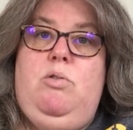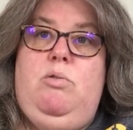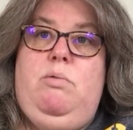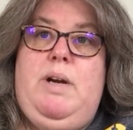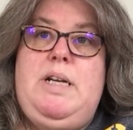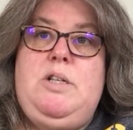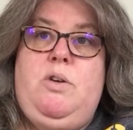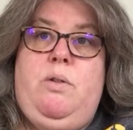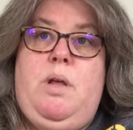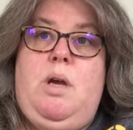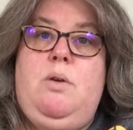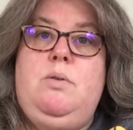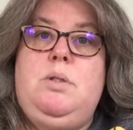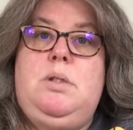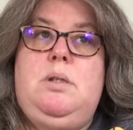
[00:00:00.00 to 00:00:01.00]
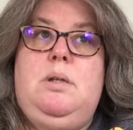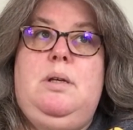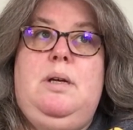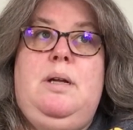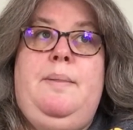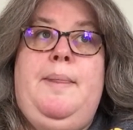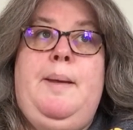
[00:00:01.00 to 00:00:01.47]
redo those,
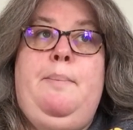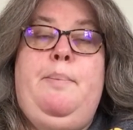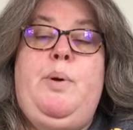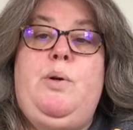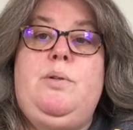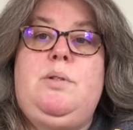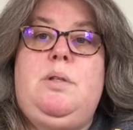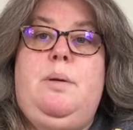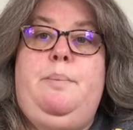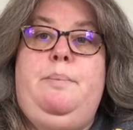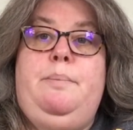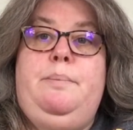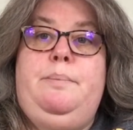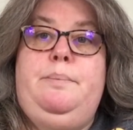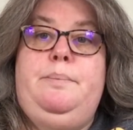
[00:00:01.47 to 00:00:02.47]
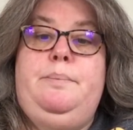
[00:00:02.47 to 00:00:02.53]
and then put some